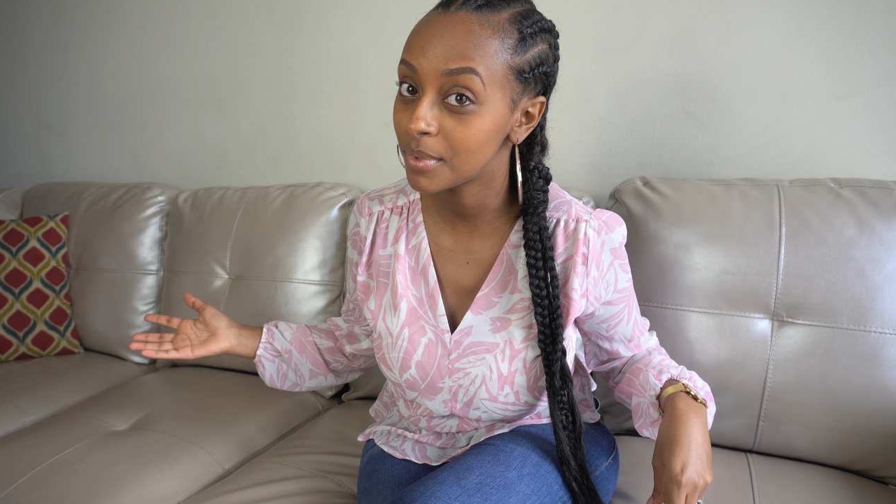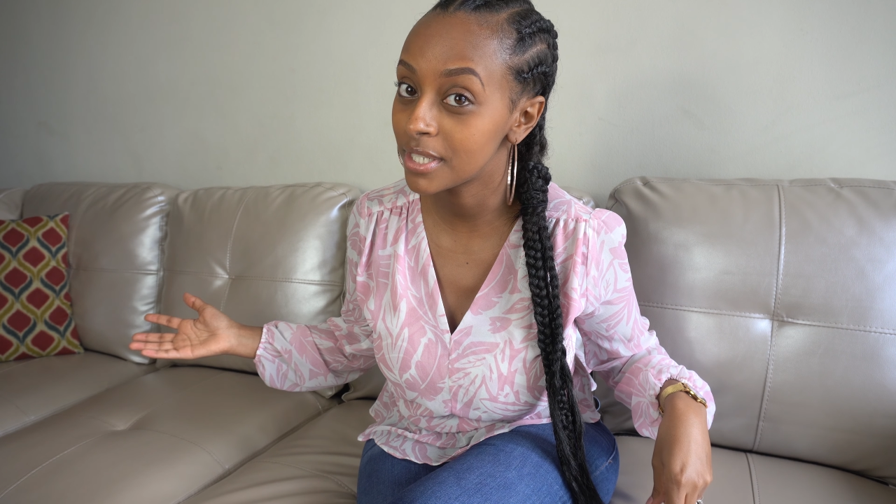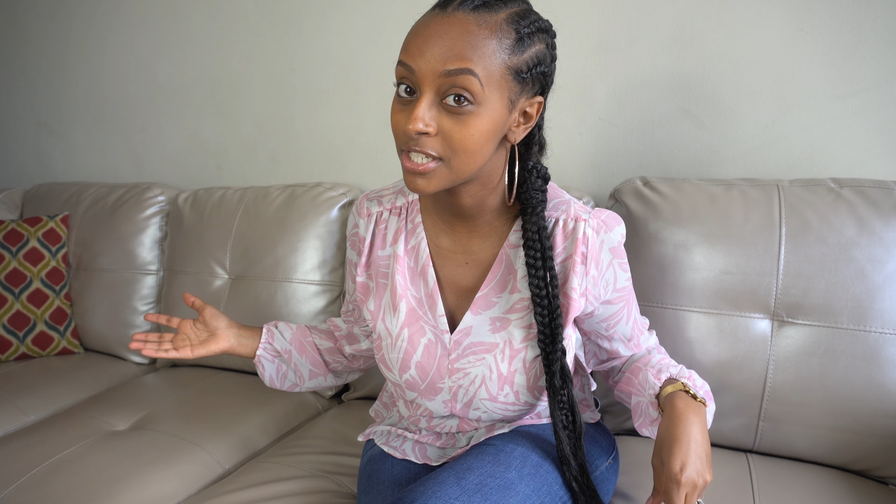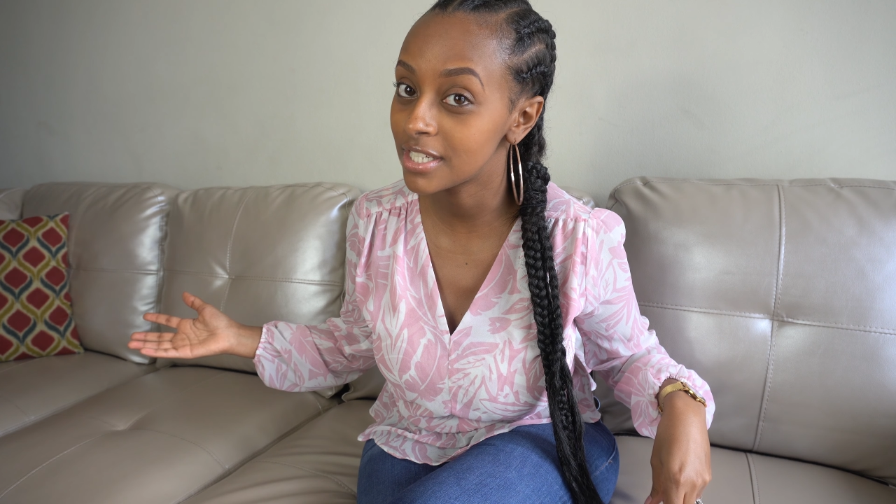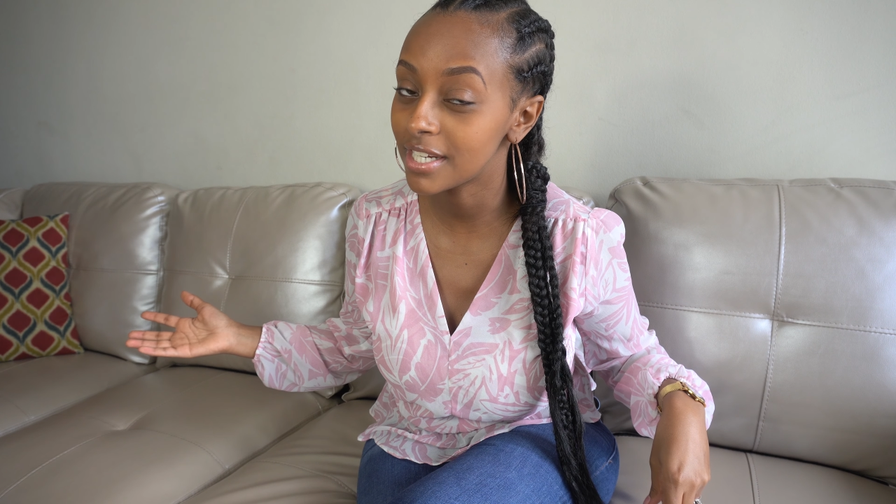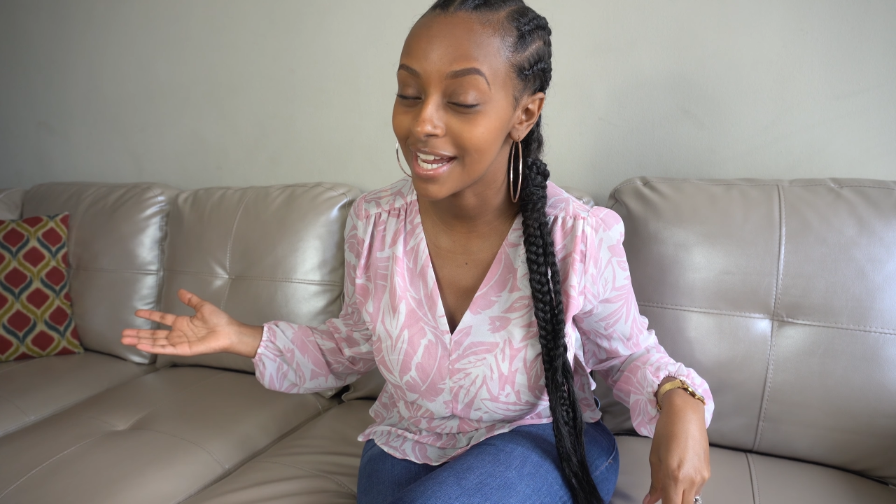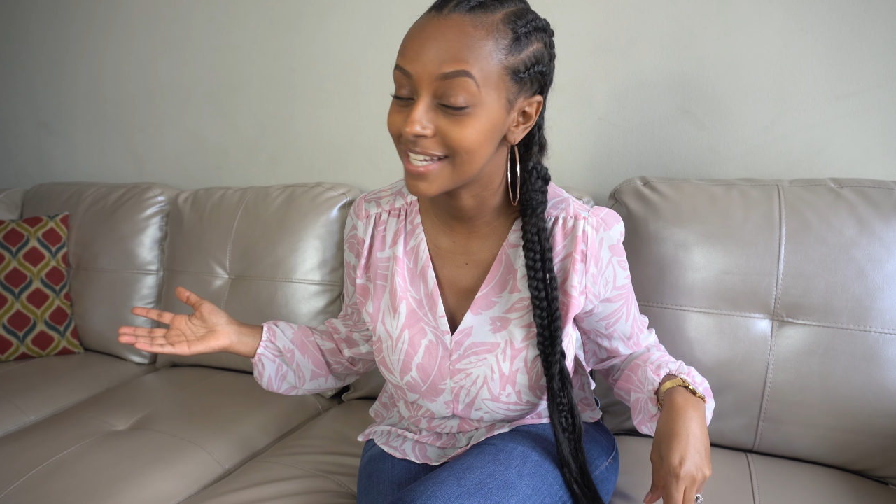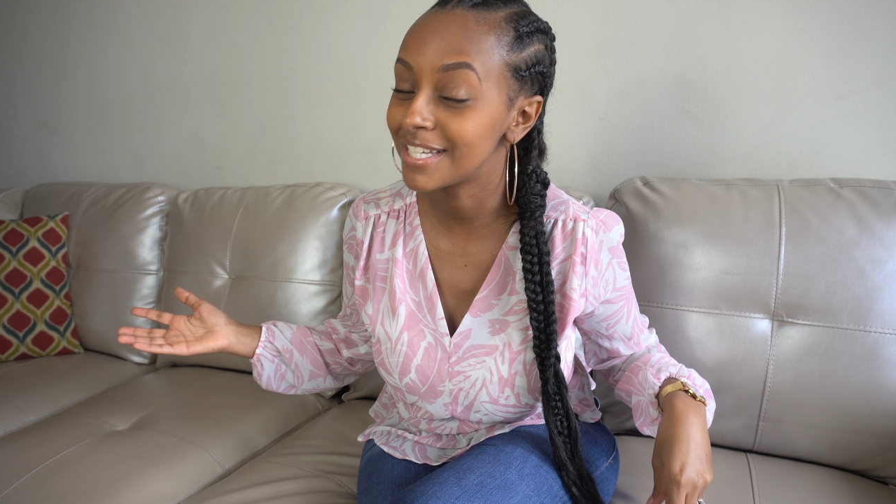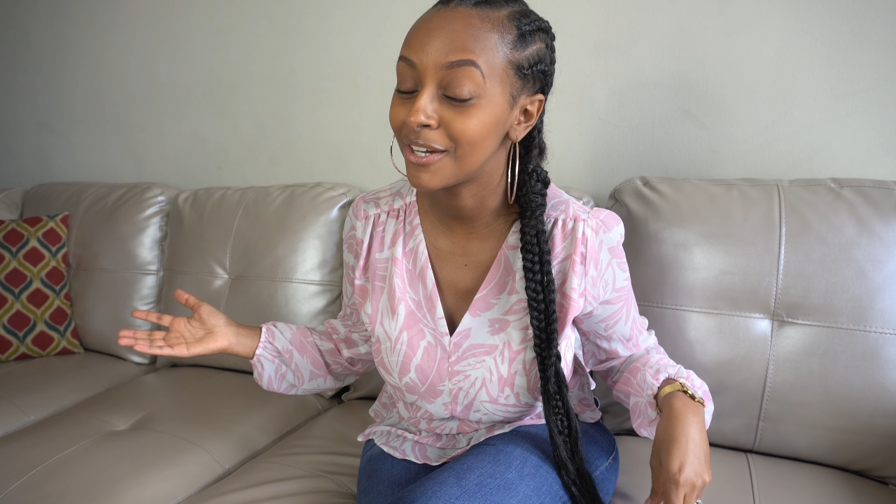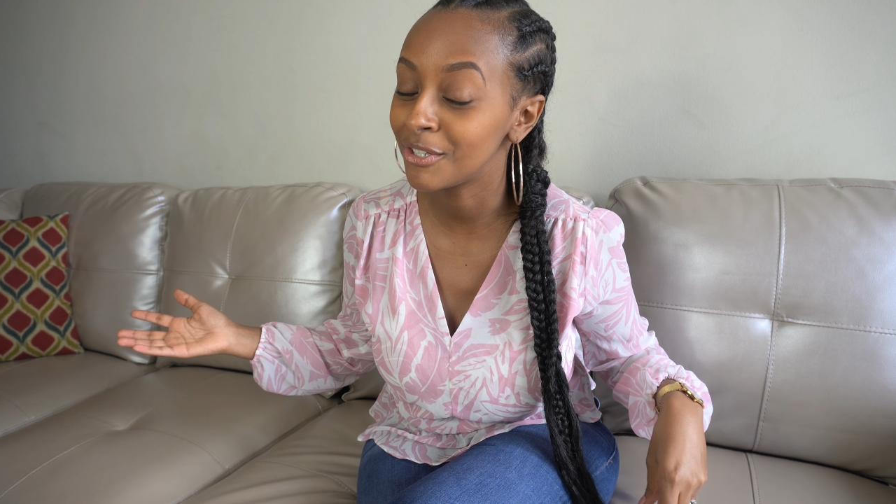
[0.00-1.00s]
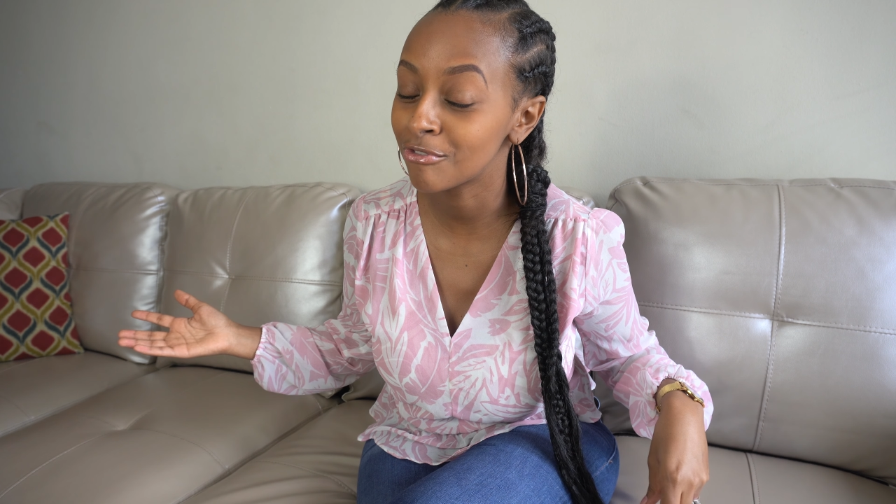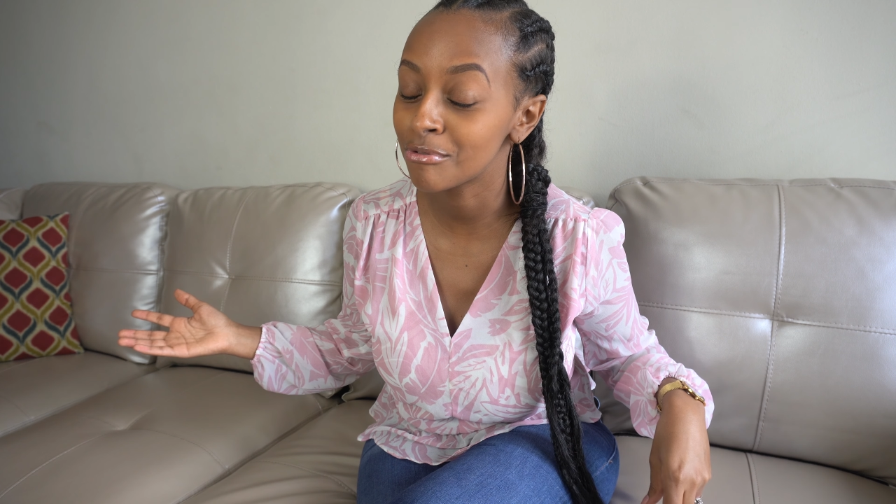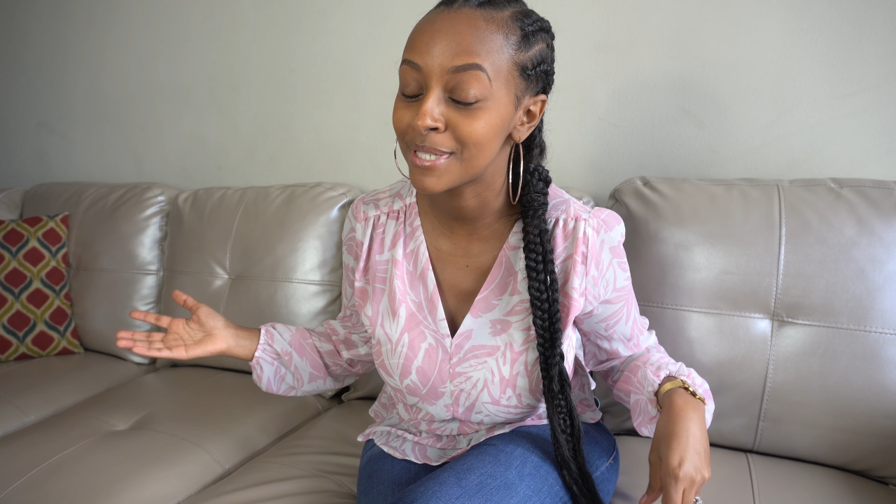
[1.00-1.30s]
which I can tell you from